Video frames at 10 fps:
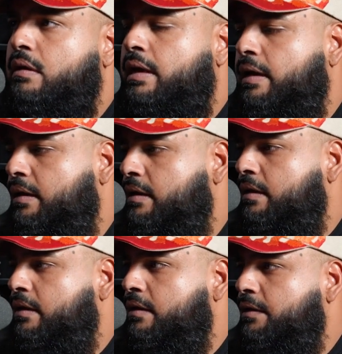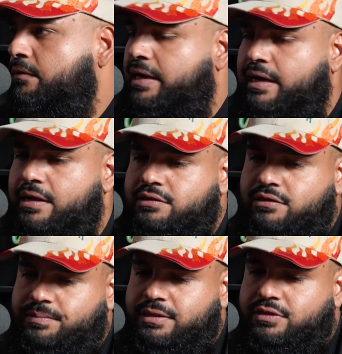And right now, so
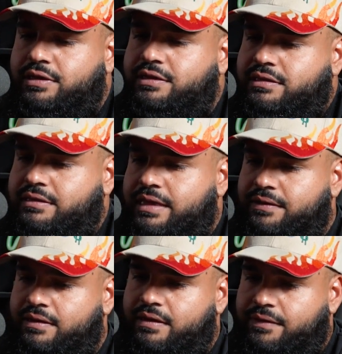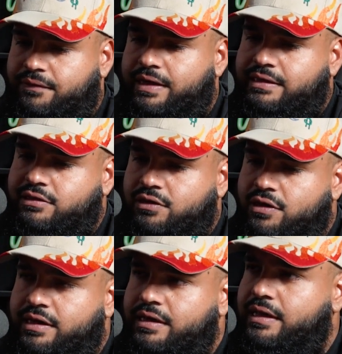it's been 2 years since the fight
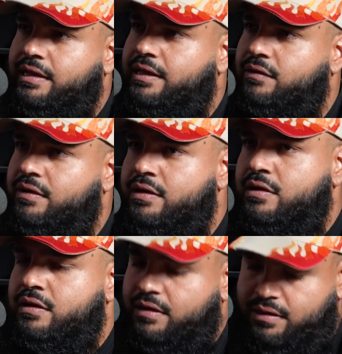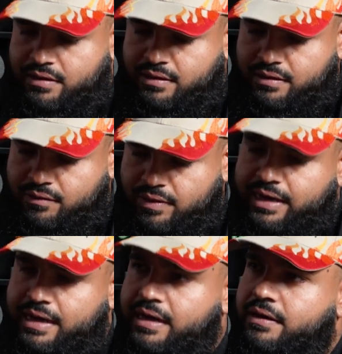started, and then
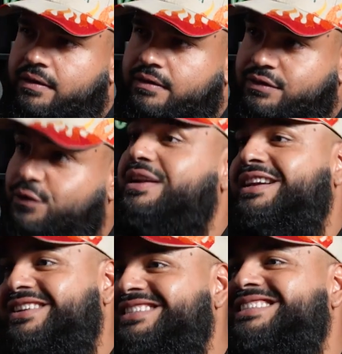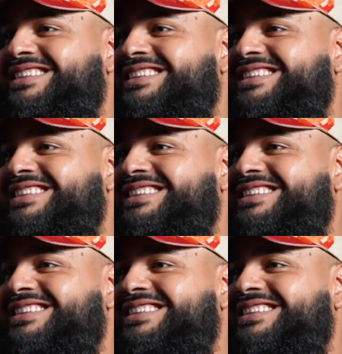right now it's 3 years.